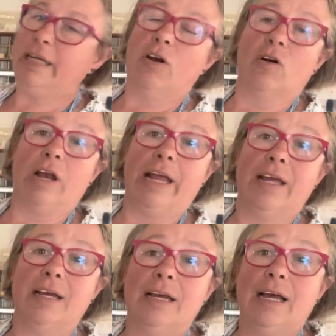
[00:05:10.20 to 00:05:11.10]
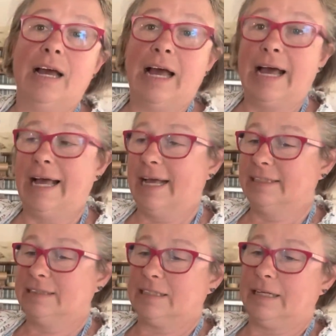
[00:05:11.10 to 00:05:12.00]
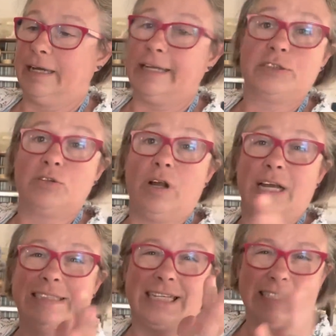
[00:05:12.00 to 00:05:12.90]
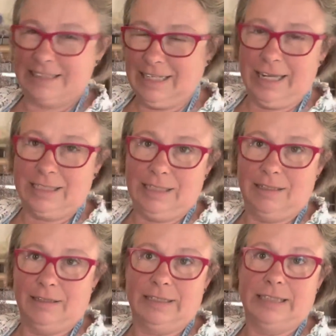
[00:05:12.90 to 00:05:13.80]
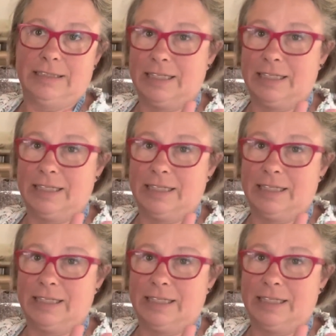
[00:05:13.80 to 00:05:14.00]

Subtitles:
holly, and it dries exactly like this.